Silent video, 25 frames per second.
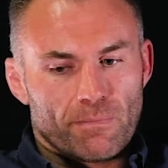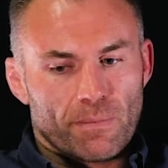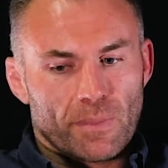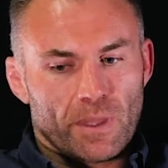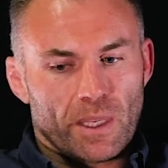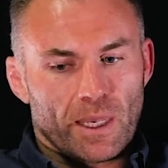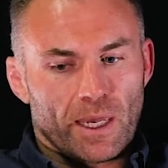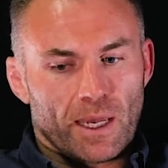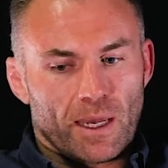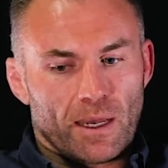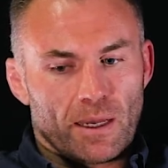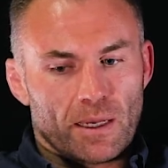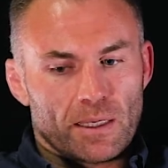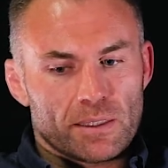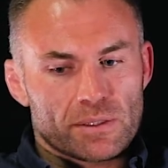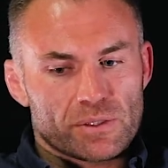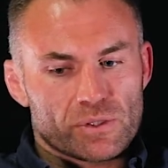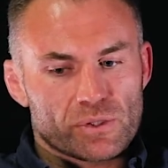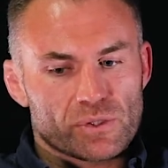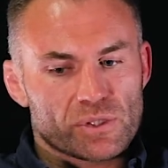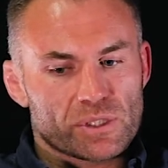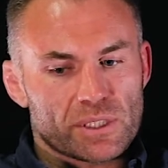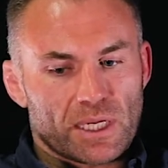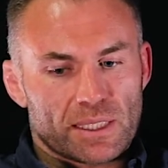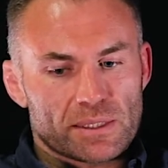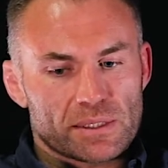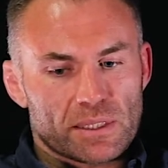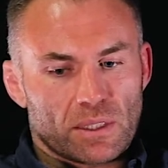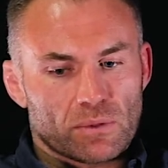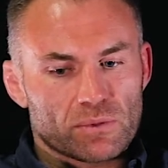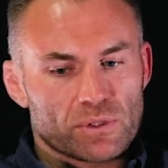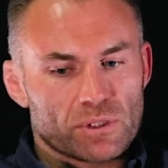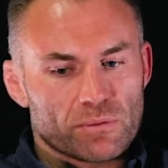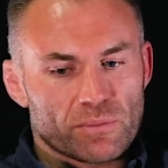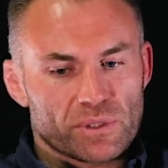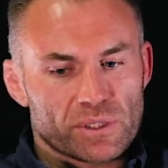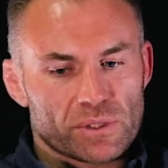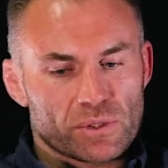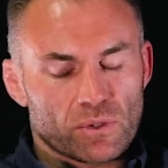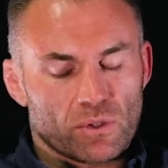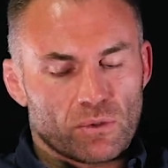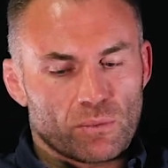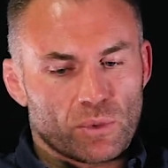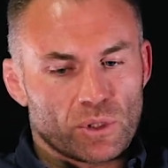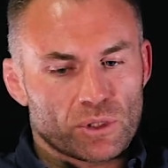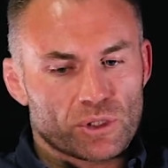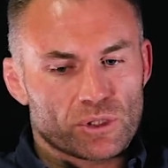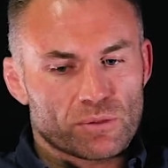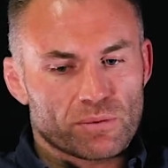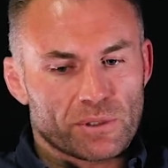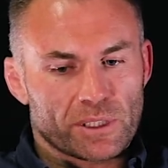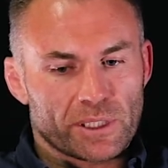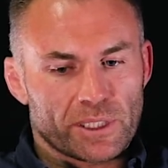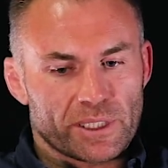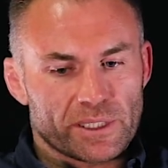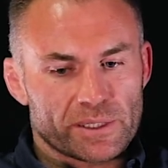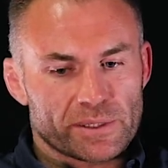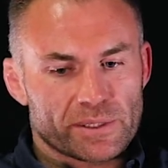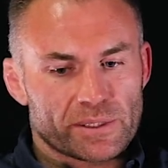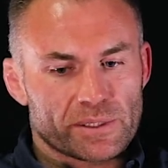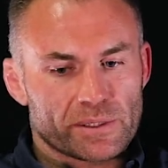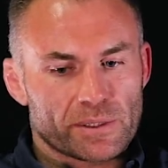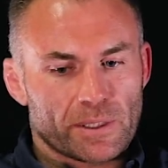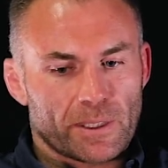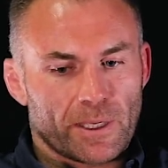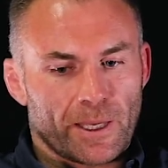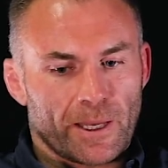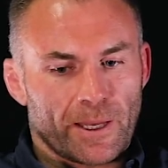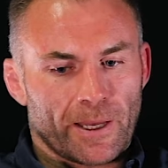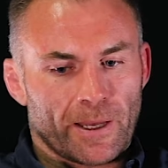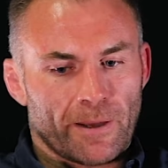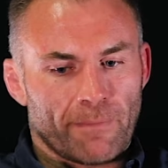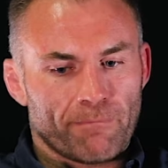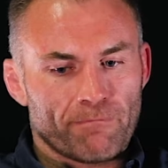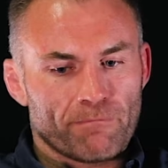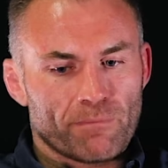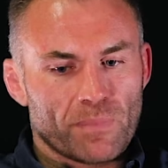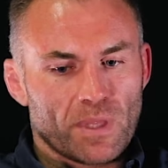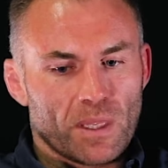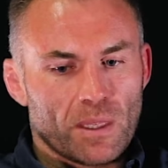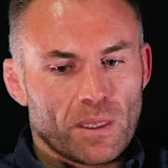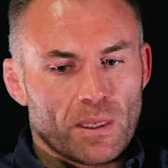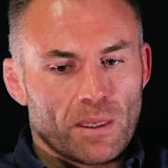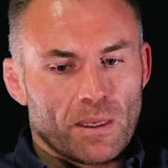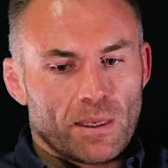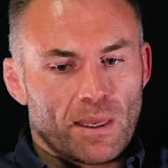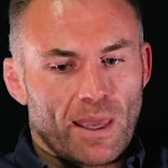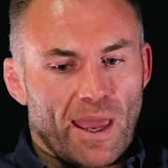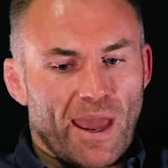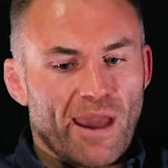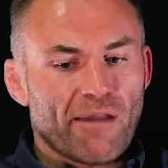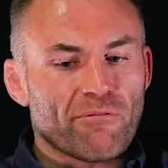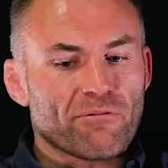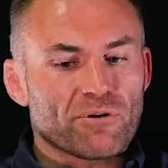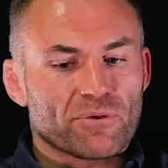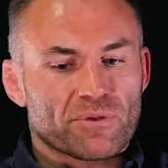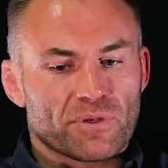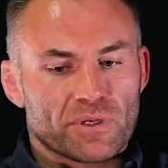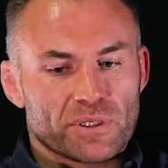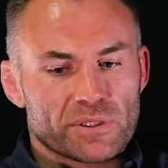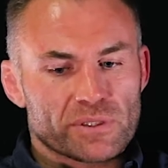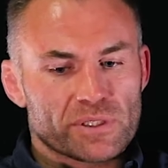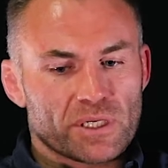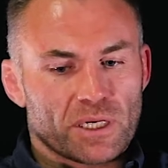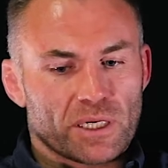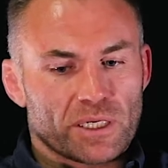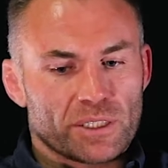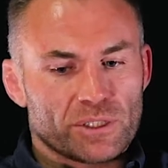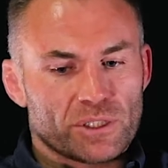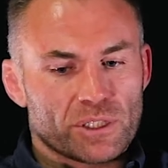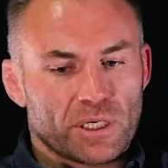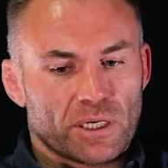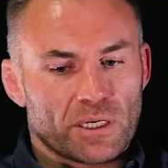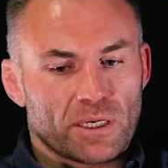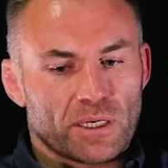it just stands out to me so much, because everything inside you,